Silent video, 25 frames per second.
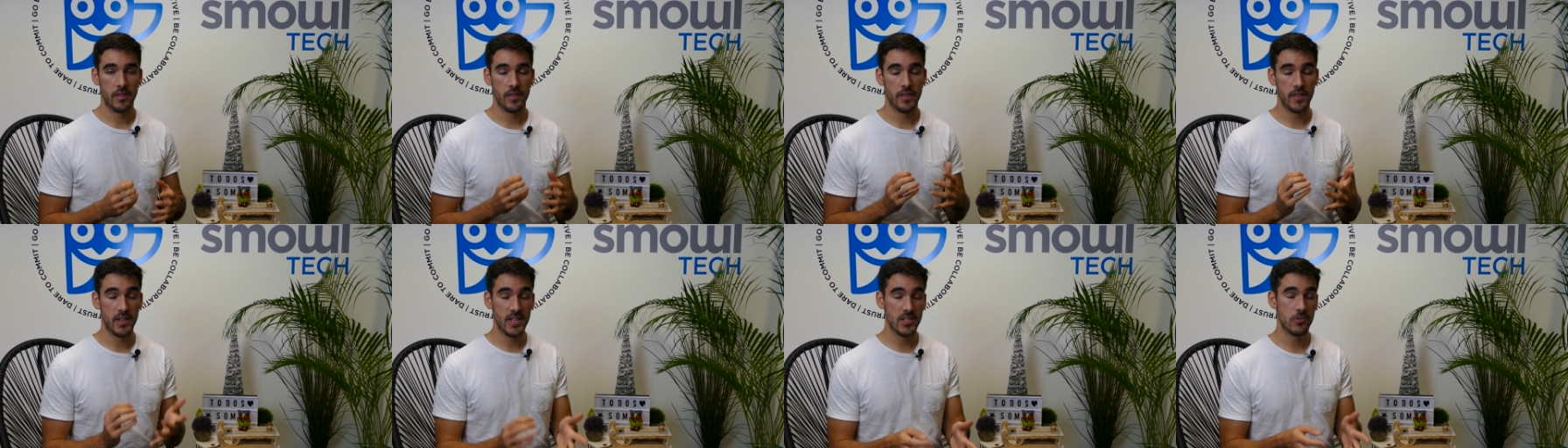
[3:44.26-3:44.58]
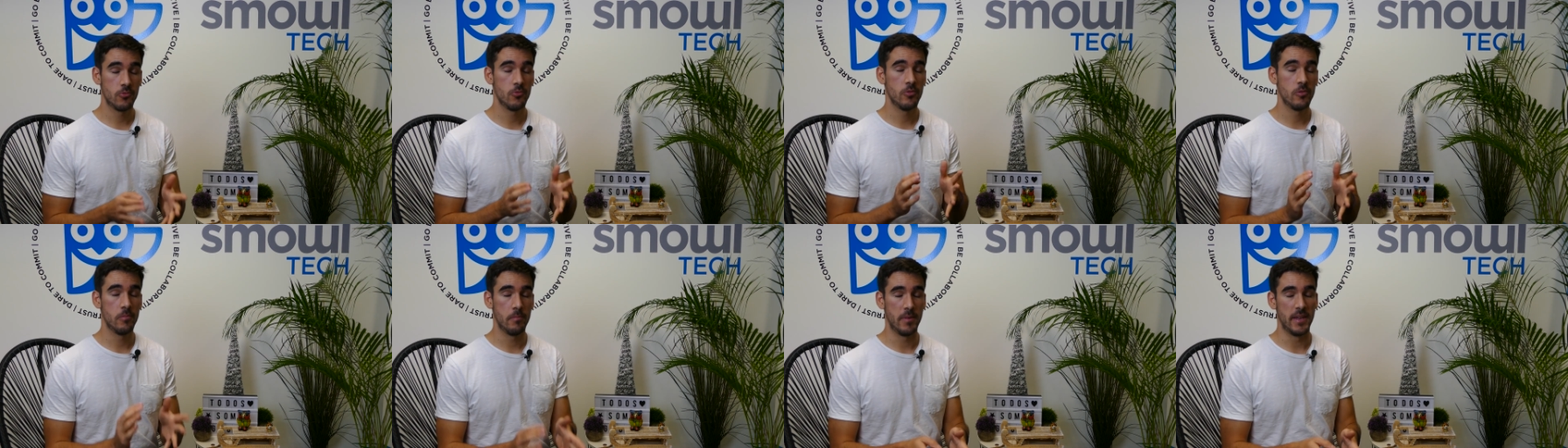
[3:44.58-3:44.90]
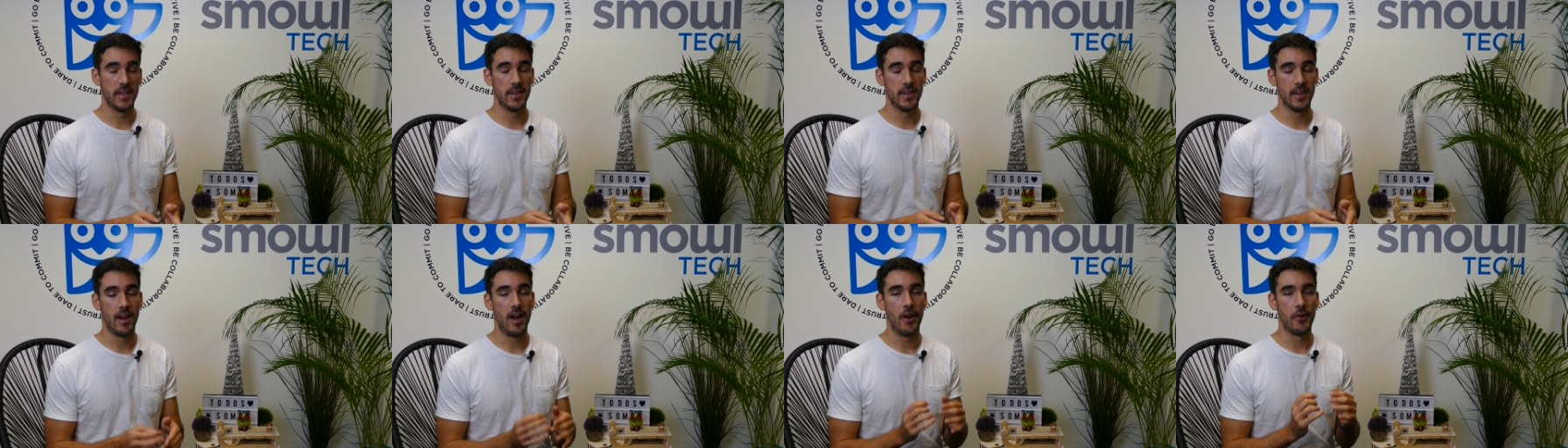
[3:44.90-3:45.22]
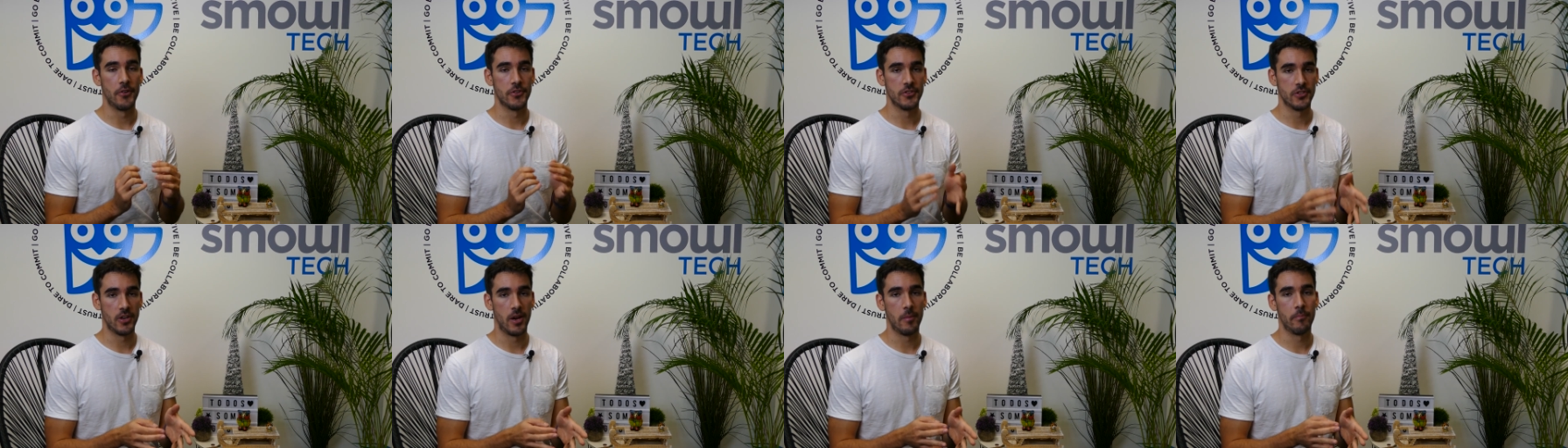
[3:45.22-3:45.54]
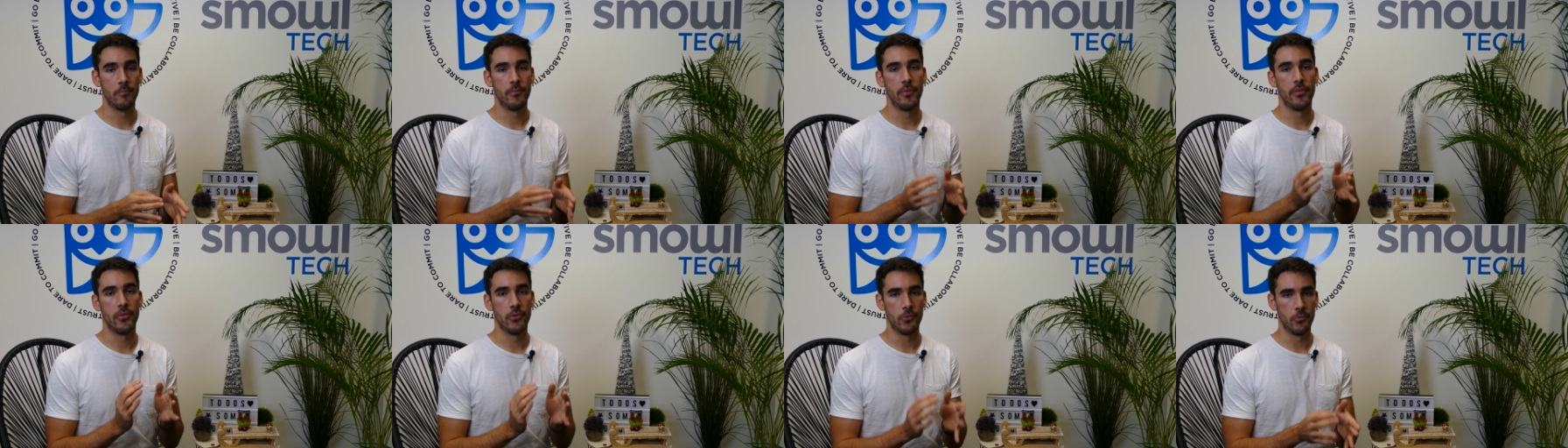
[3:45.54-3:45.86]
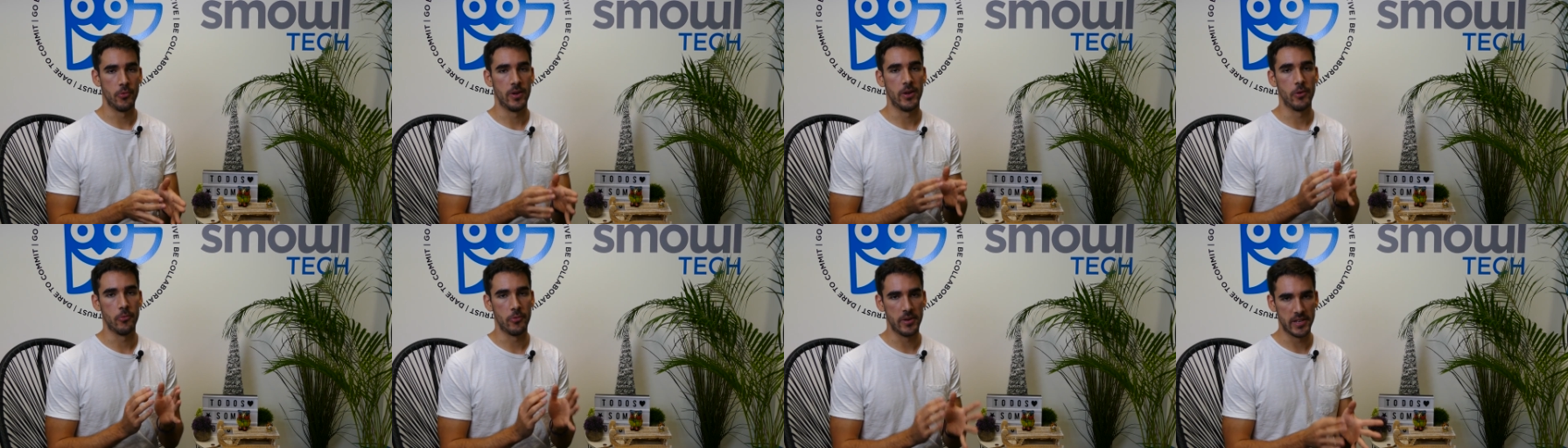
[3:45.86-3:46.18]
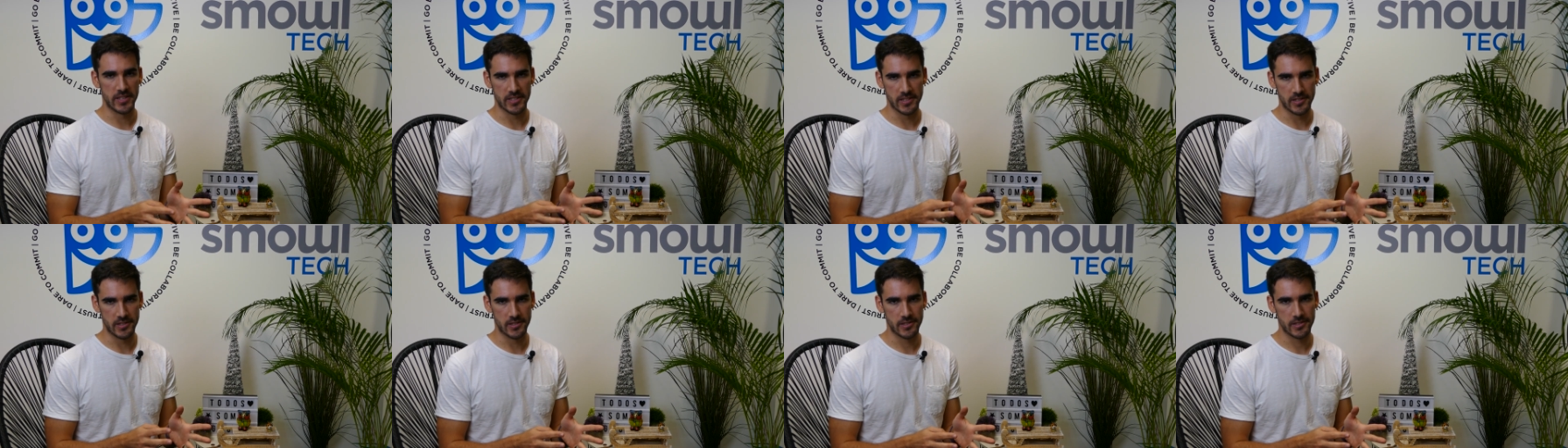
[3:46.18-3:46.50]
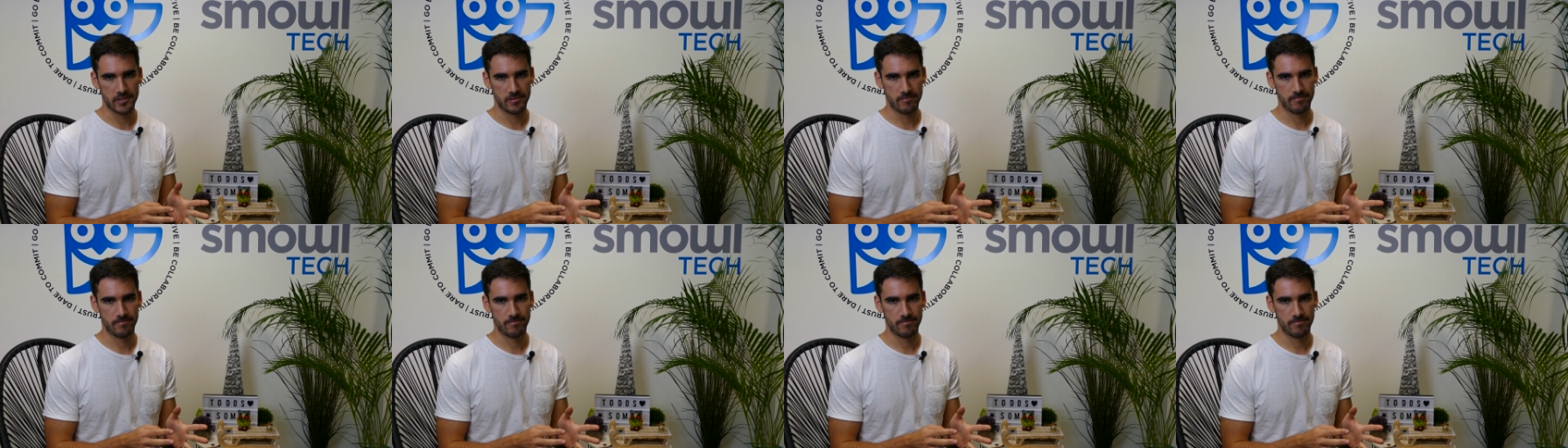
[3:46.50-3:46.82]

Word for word: These would be our top three reasons.